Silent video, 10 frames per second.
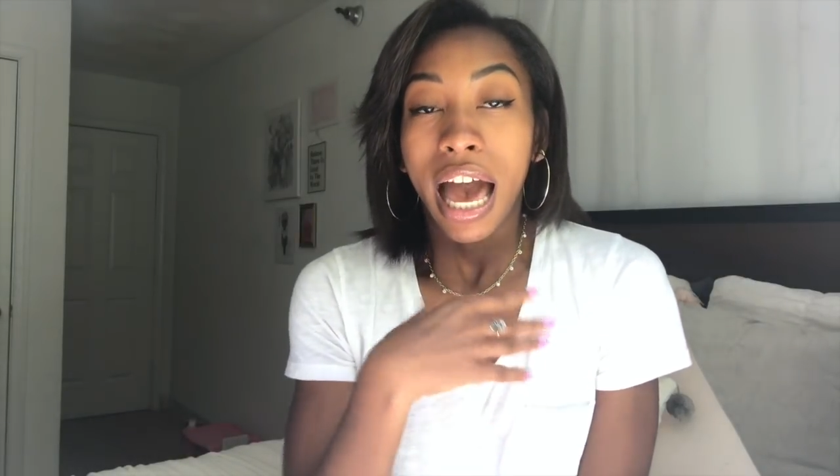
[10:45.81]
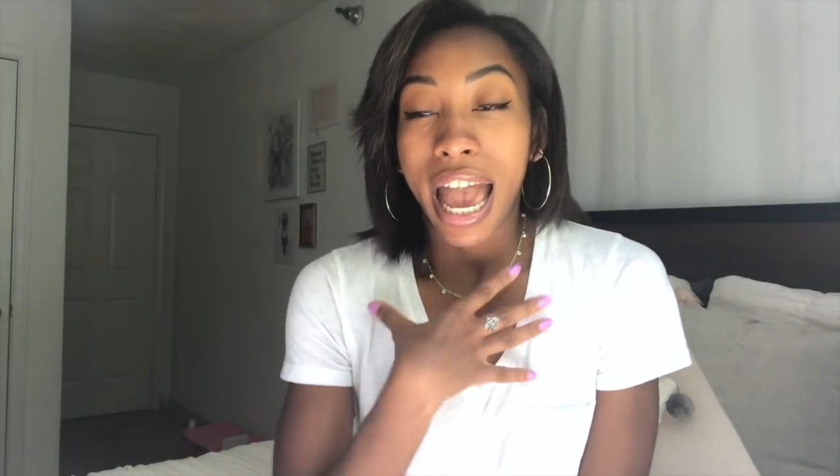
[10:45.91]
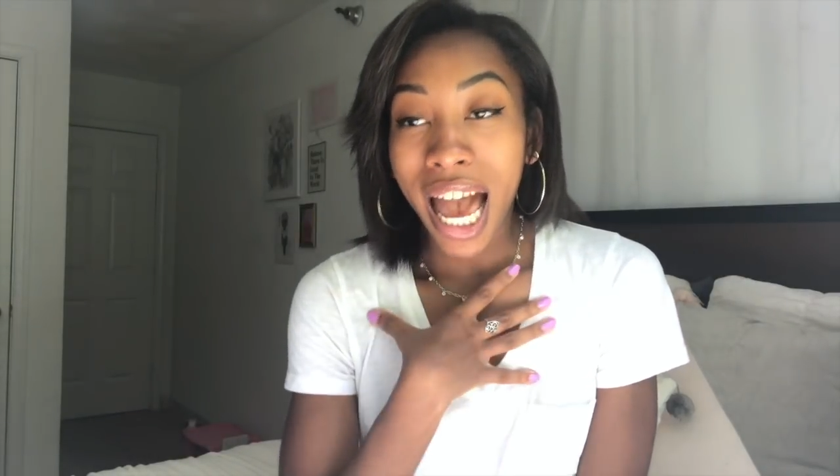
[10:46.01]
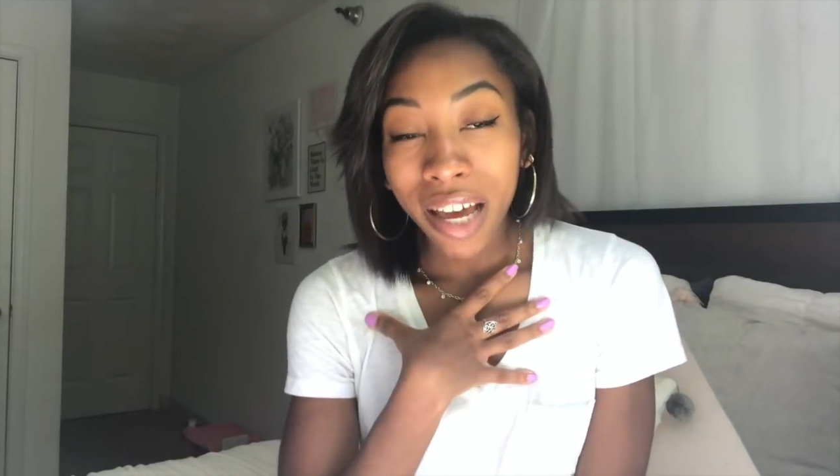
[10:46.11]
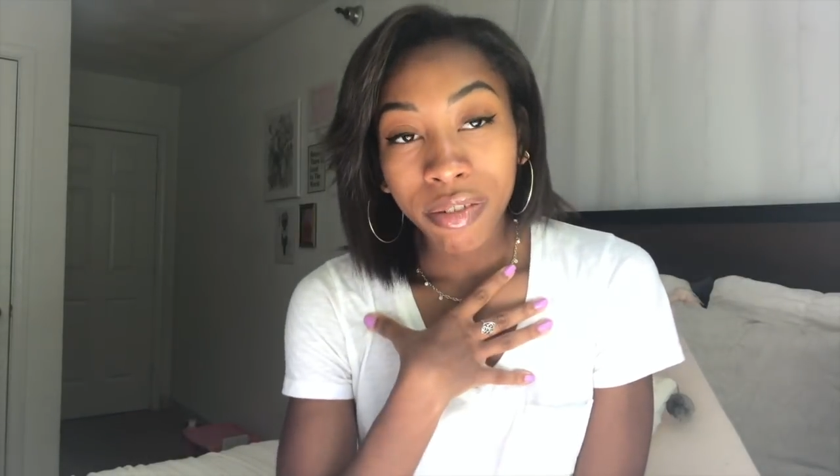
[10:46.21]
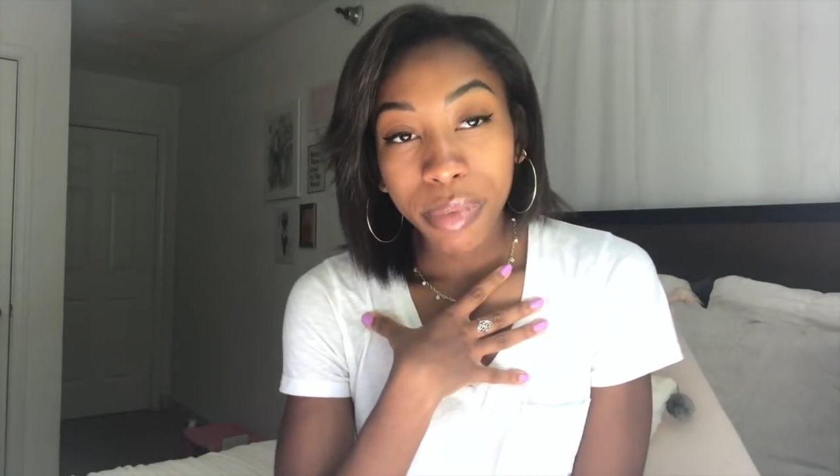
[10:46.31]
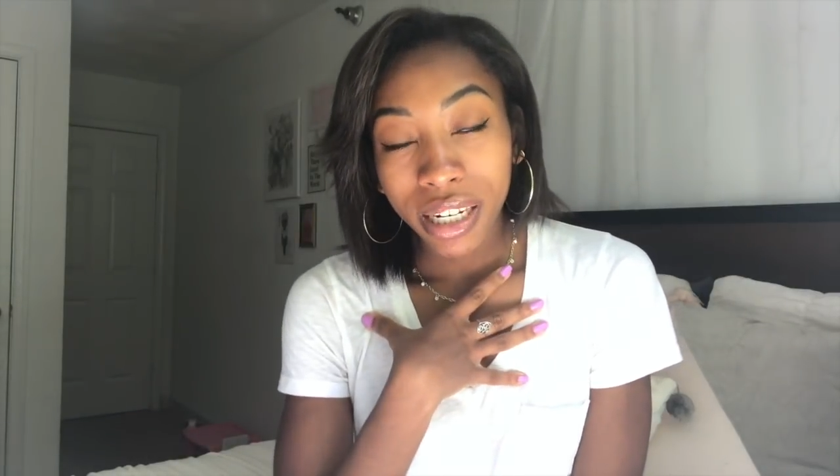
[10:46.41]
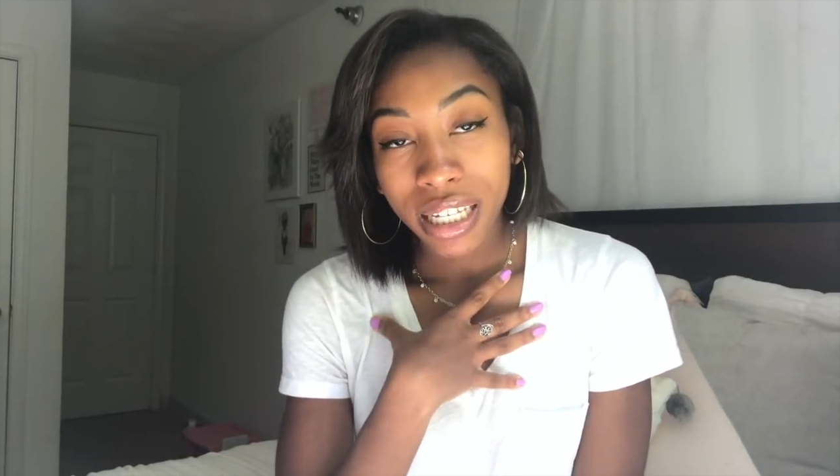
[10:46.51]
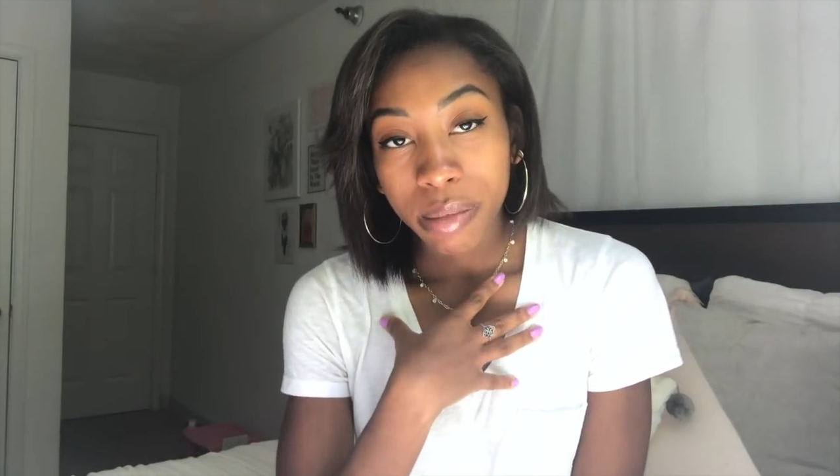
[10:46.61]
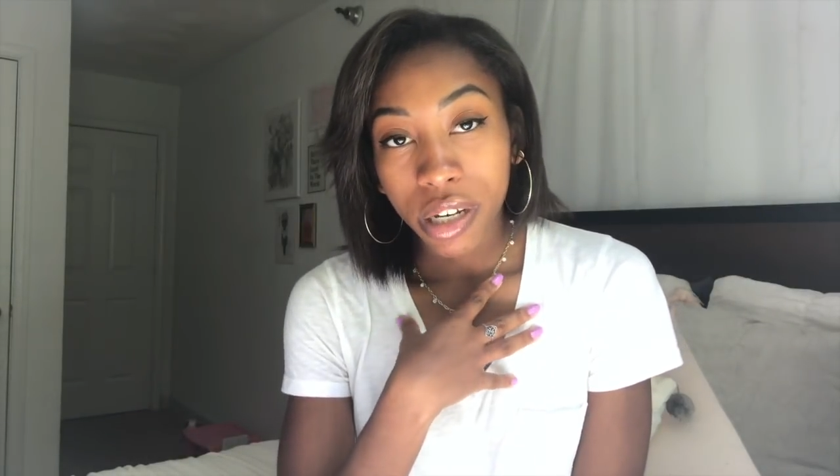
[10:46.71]
I haven't
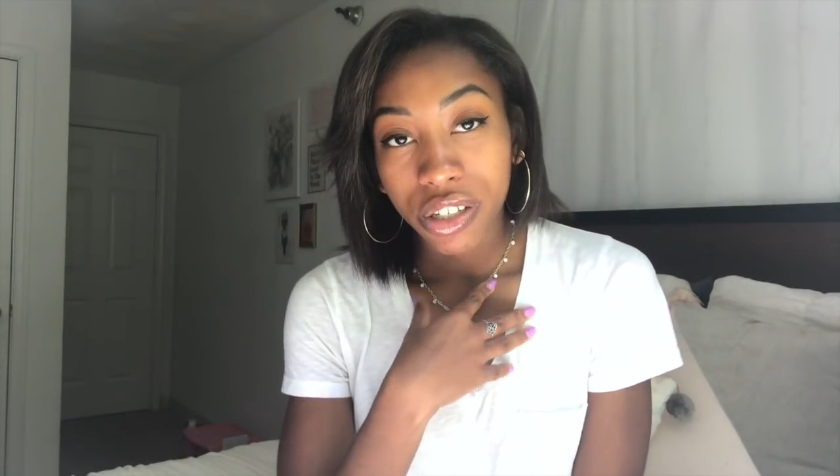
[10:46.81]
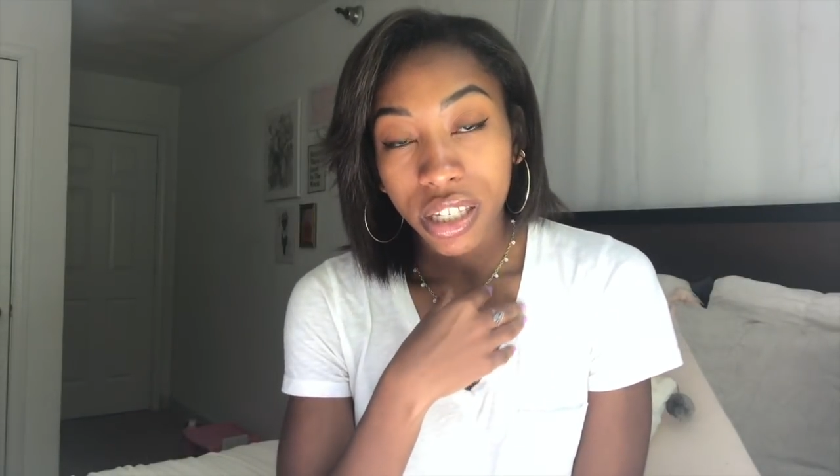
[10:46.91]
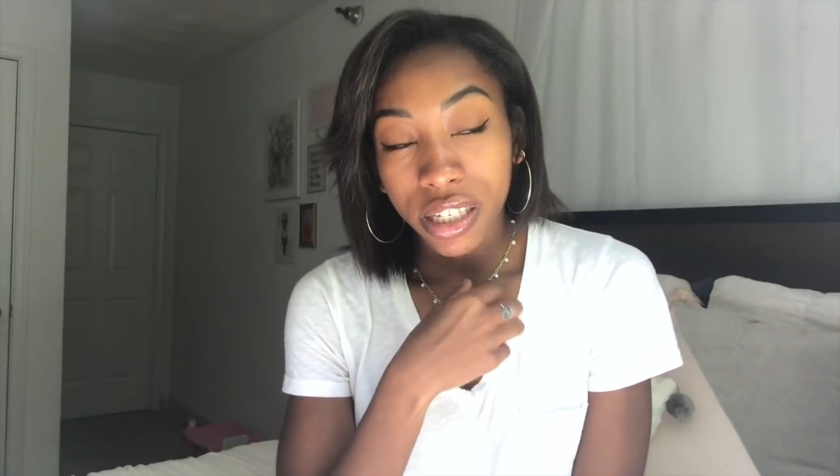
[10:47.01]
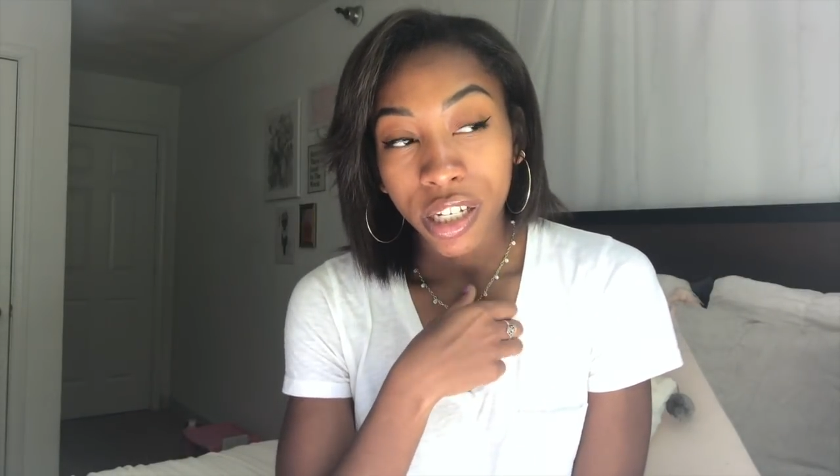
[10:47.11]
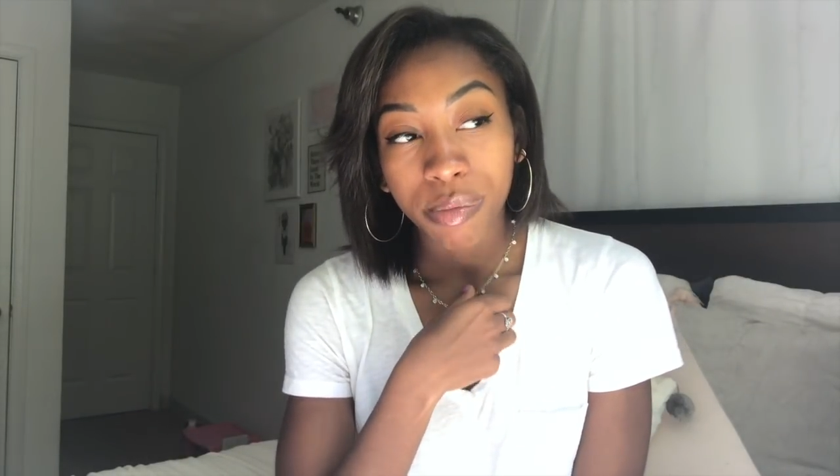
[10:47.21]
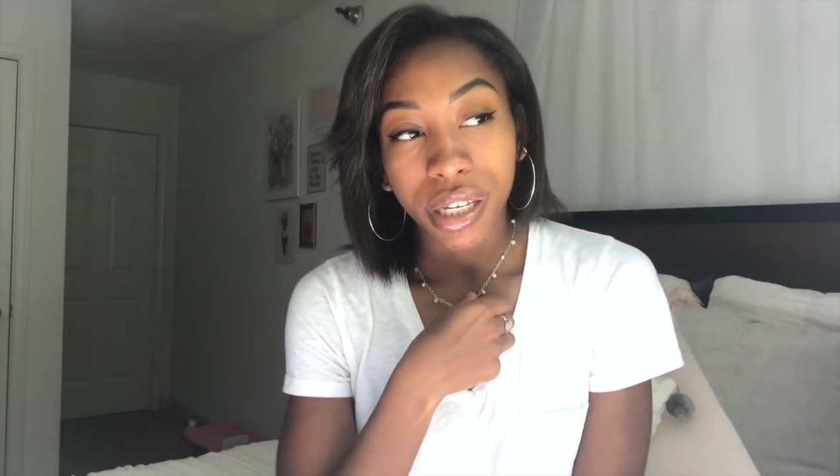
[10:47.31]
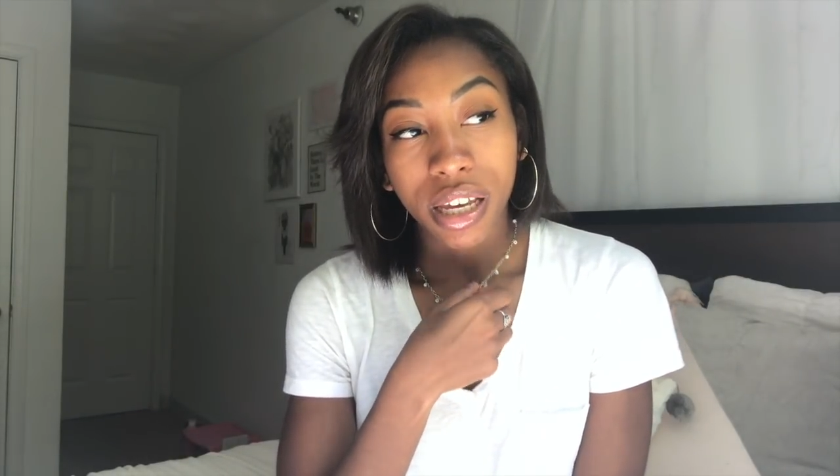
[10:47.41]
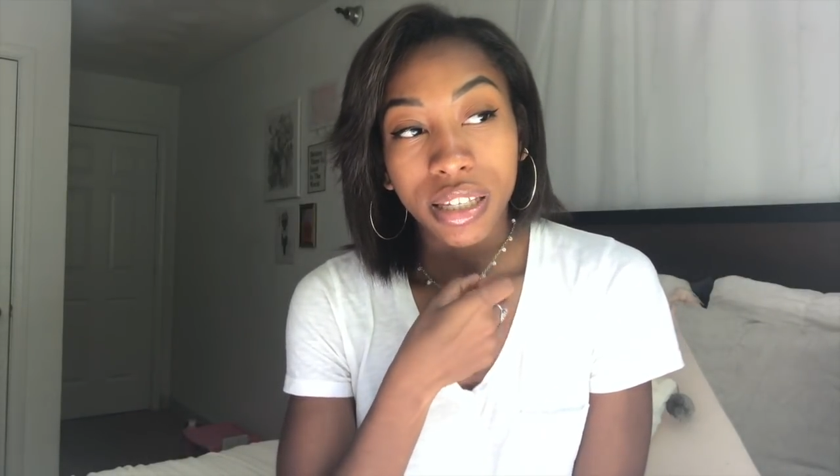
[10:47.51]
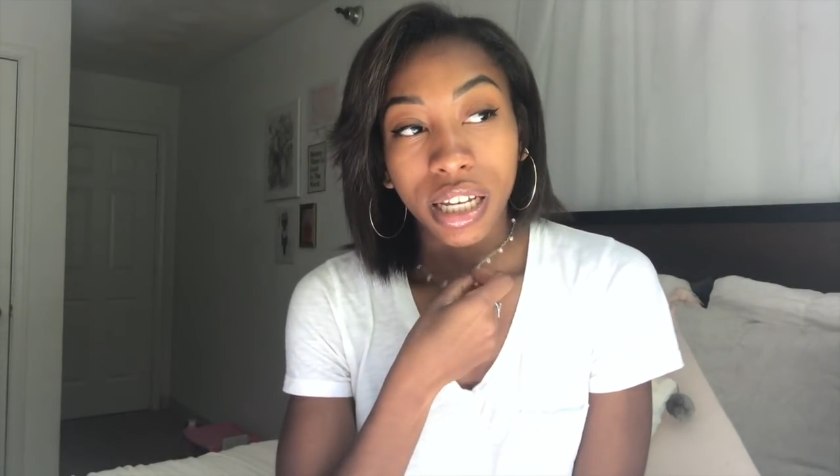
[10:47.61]
been as much this year because